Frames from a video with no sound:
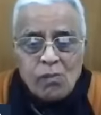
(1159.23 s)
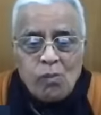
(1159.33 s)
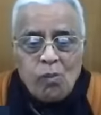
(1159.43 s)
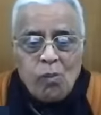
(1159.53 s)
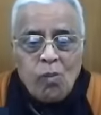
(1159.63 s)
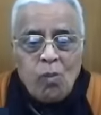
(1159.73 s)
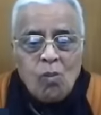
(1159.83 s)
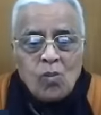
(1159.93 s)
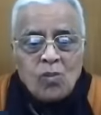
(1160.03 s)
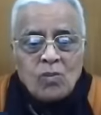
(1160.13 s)

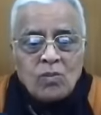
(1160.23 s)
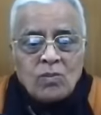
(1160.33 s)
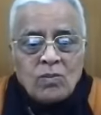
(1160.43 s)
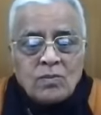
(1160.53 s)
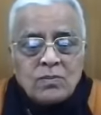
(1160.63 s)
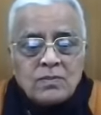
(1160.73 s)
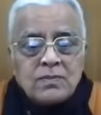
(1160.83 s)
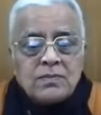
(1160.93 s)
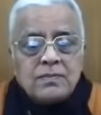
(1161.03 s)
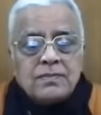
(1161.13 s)

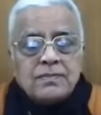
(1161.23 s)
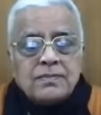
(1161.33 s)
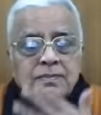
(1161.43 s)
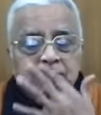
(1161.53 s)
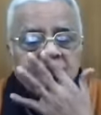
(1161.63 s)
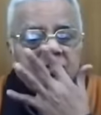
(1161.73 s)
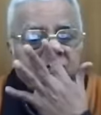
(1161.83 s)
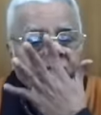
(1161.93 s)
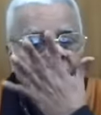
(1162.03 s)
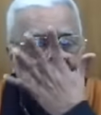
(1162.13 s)

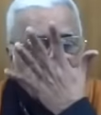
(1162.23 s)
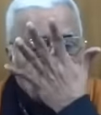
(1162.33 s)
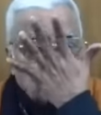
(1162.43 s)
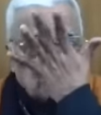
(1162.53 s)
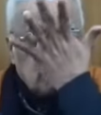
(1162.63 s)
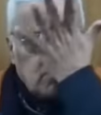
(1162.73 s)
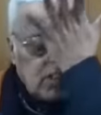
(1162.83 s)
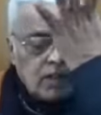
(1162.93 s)
No words are spoken by the person on screen.